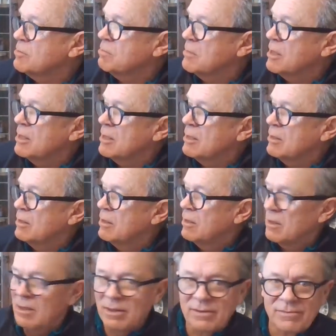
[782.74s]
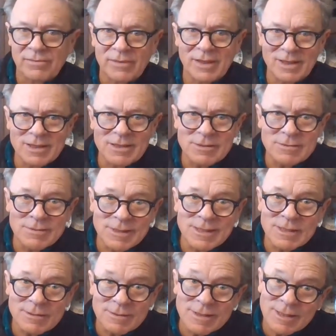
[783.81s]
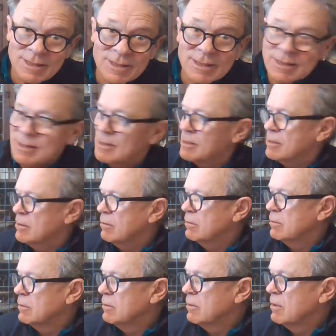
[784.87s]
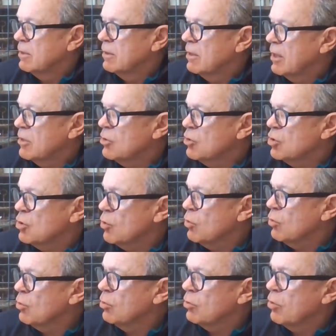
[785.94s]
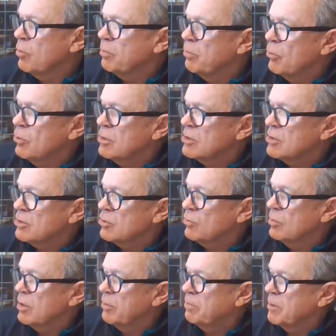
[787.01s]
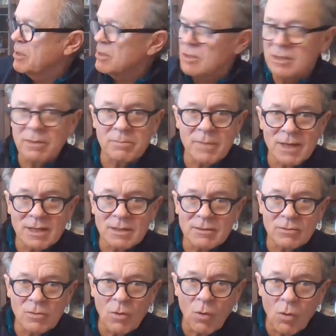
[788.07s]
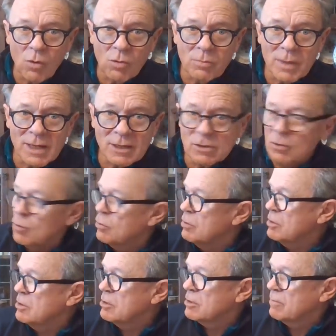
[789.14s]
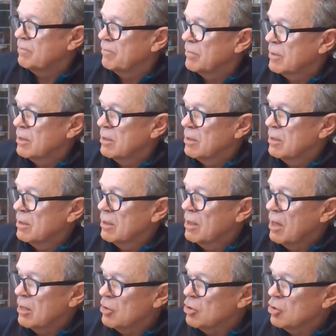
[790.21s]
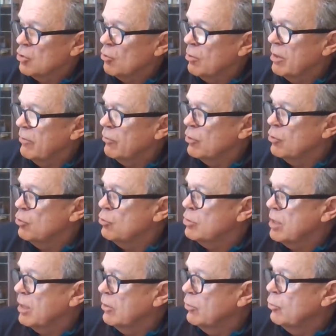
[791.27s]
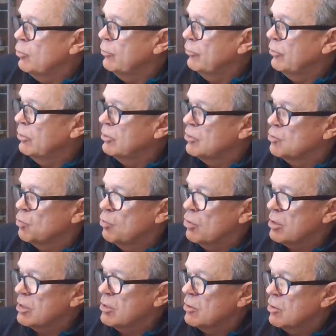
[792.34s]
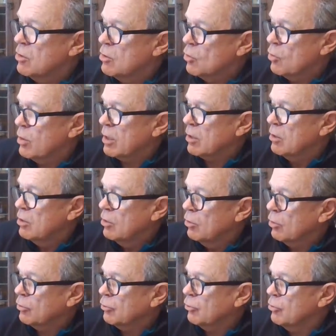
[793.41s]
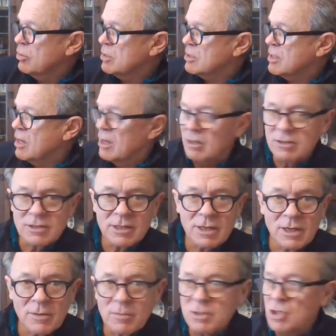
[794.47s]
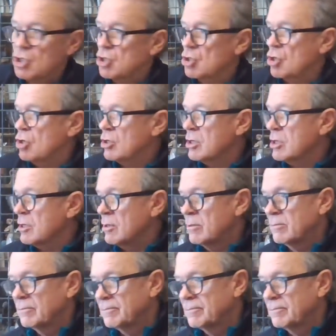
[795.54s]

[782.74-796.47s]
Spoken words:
mine. They don't hear a thing. Are you sure all your boys are doing their best? They're making noise? Are you sure every who down in Whoville is working? Quick, look through your town. Is there anyone shirking?"